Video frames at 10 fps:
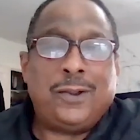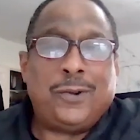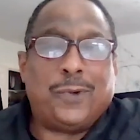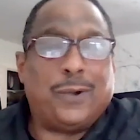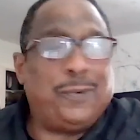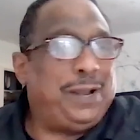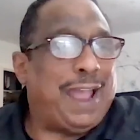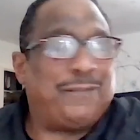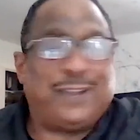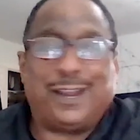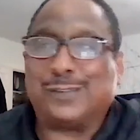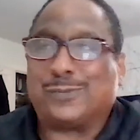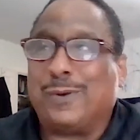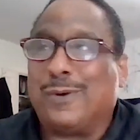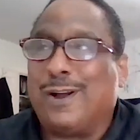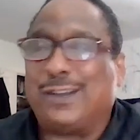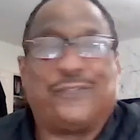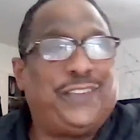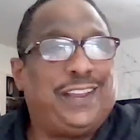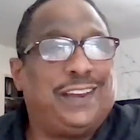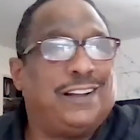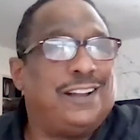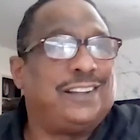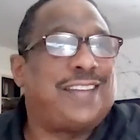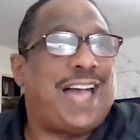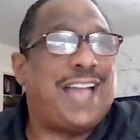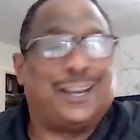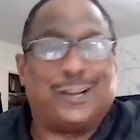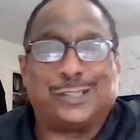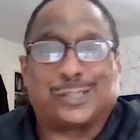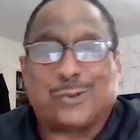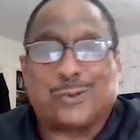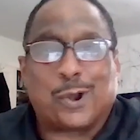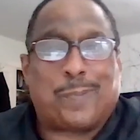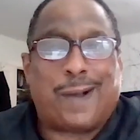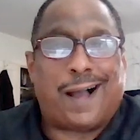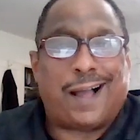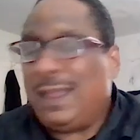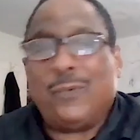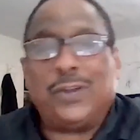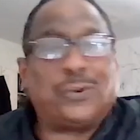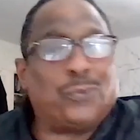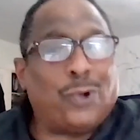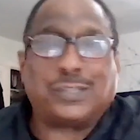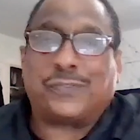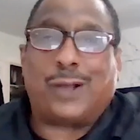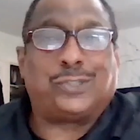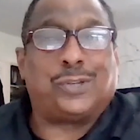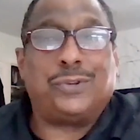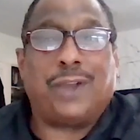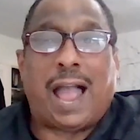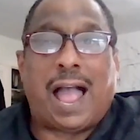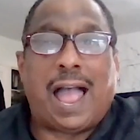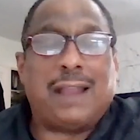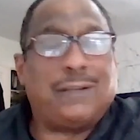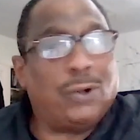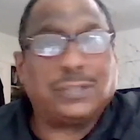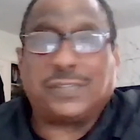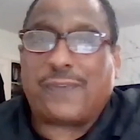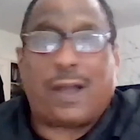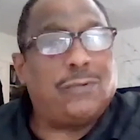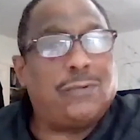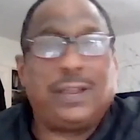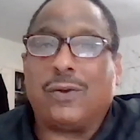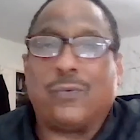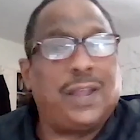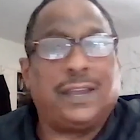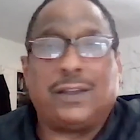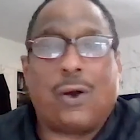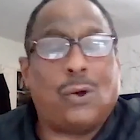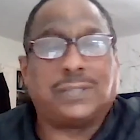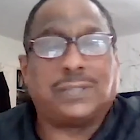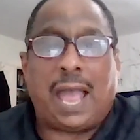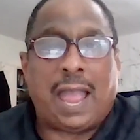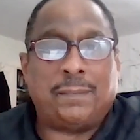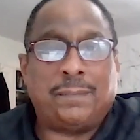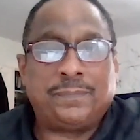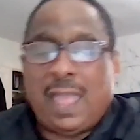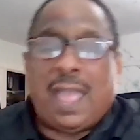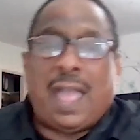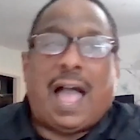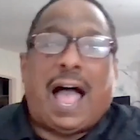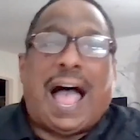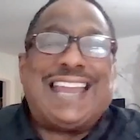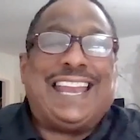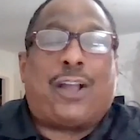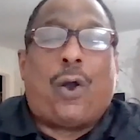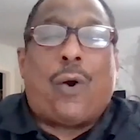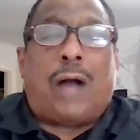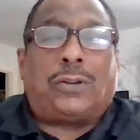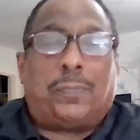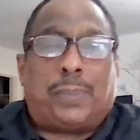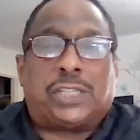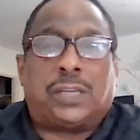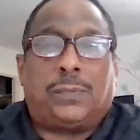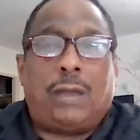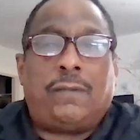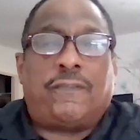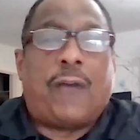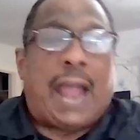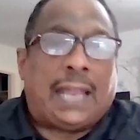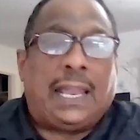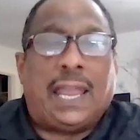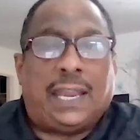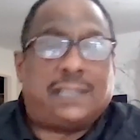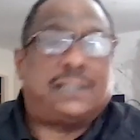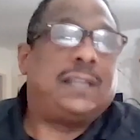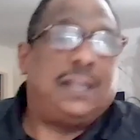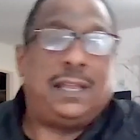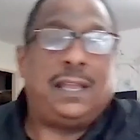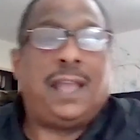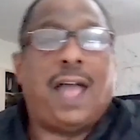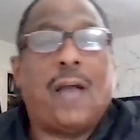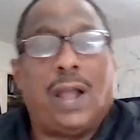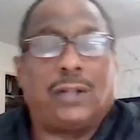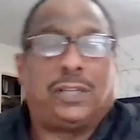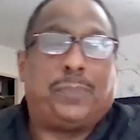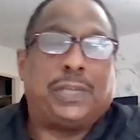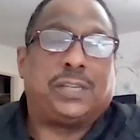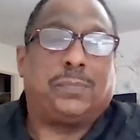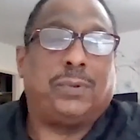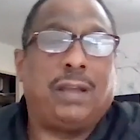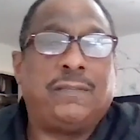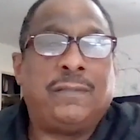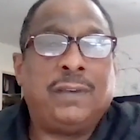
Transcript: where we'd have years we were undefeated, untied, and unscored upon. Went to Roosevelt Junior High. Roosevelt, we were winning the whole time. I didn't go out to Bishop Ludden for athletics. I went out to Bishop Ludden